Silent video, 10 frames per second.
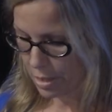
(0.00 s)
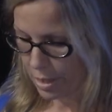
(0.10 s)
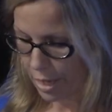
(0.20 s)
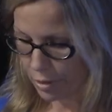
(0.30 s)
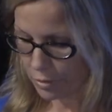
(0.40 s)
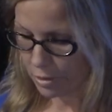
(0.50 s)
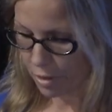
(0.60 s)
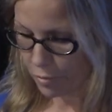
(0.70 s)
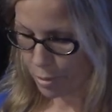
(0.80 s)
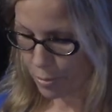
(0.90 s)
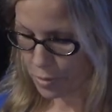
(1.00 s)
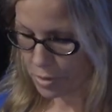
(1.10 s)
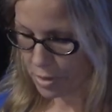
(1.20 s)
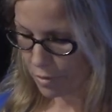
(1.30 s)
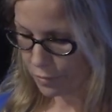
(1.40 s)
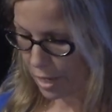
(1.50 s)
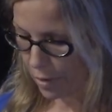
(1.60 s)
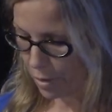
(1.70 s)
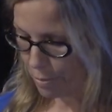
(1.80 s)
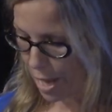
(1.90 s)
Healthy love promotes
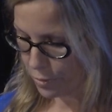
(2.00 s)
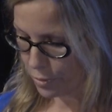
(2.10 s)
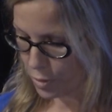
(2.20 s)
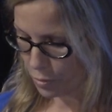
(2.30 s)
self-care and boundaries,